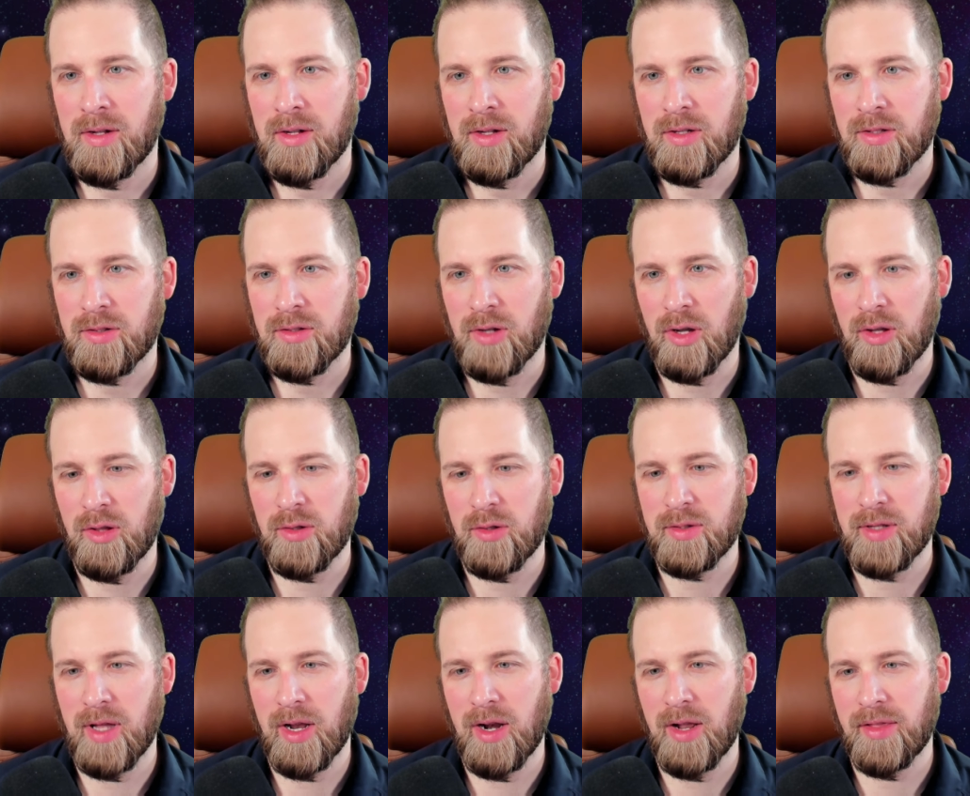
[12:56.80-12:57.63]
So I
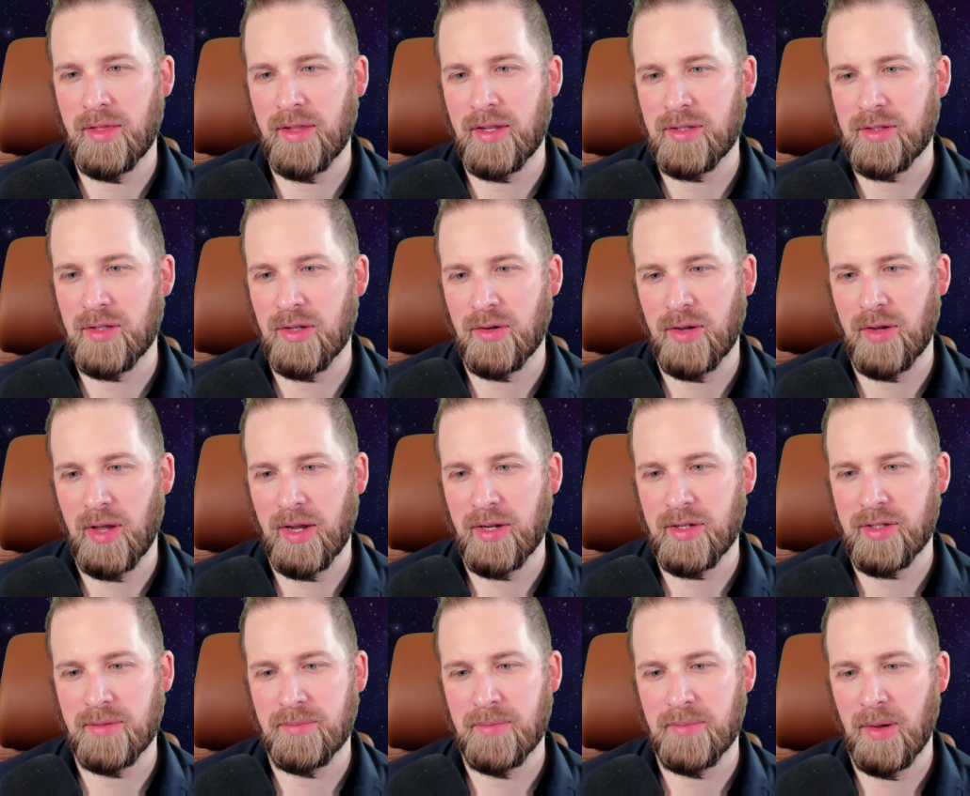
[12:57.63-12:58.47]
lose out on this
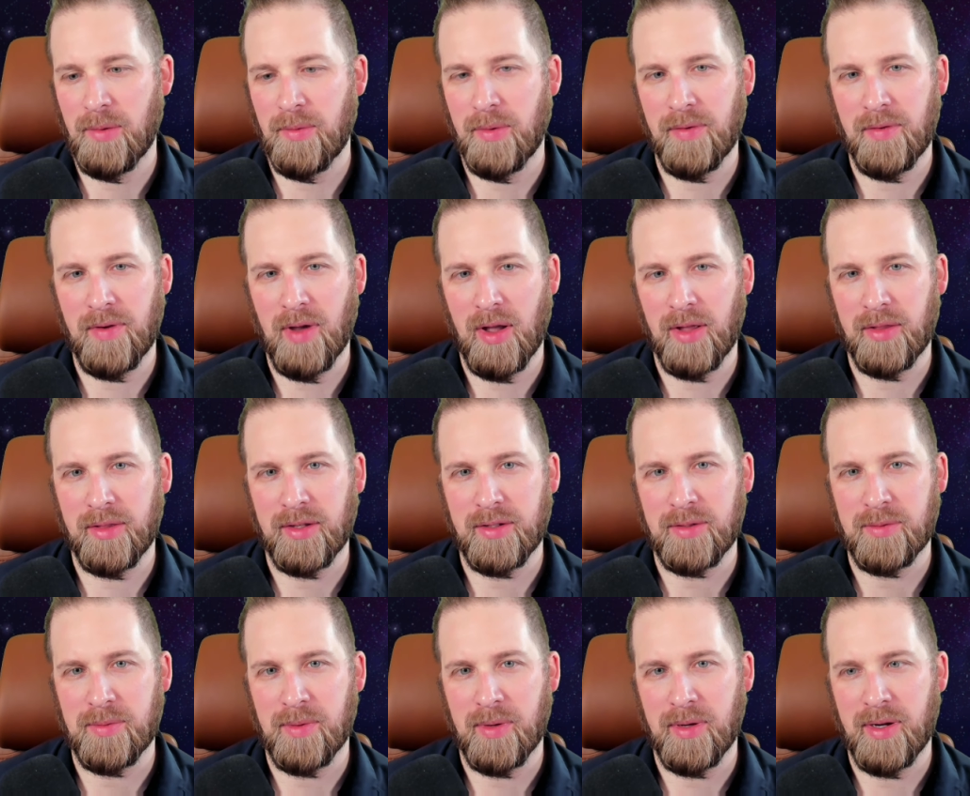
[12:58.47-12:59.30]
location, but we've got
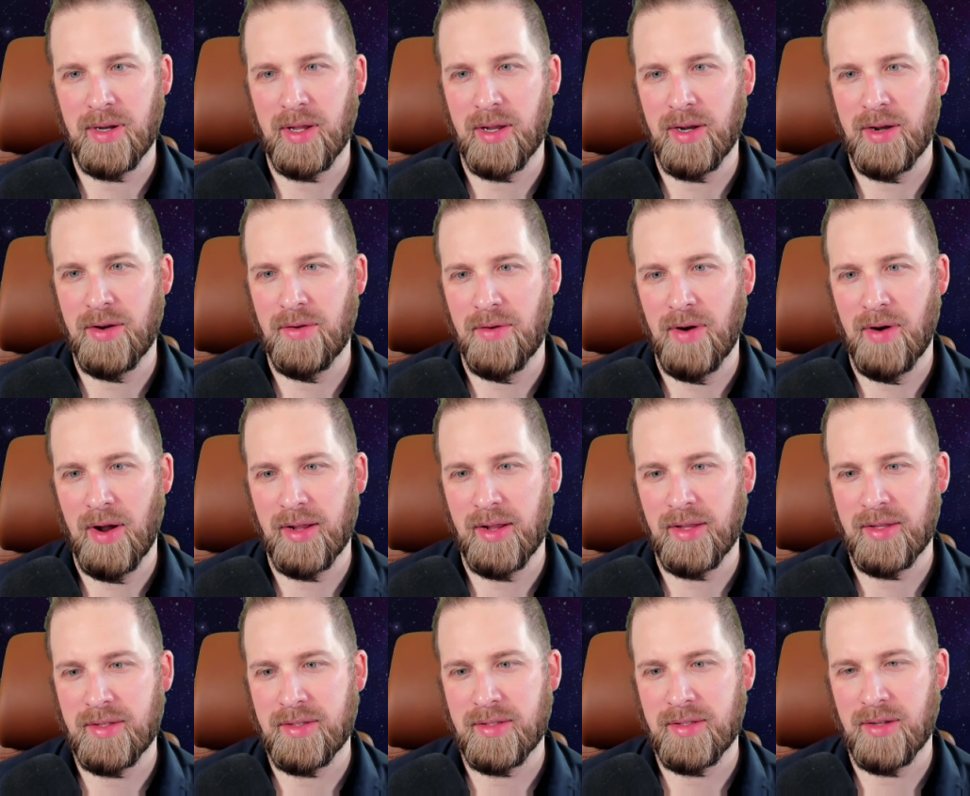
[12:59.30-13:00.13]
this one dead to
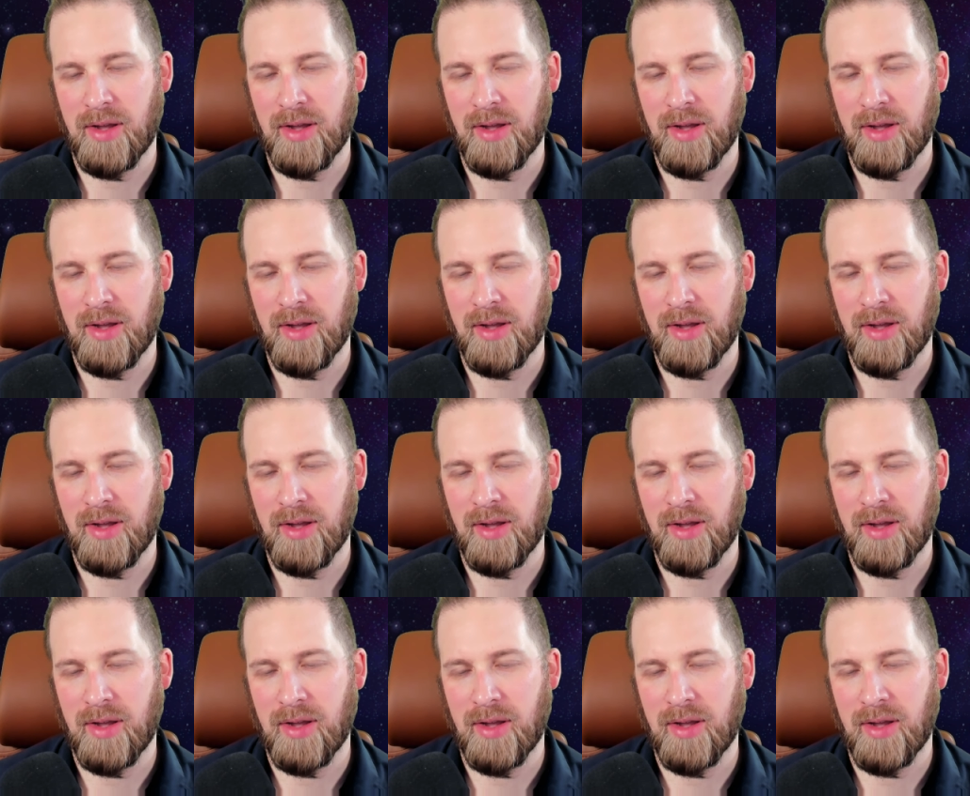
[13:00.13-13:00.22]
rights, so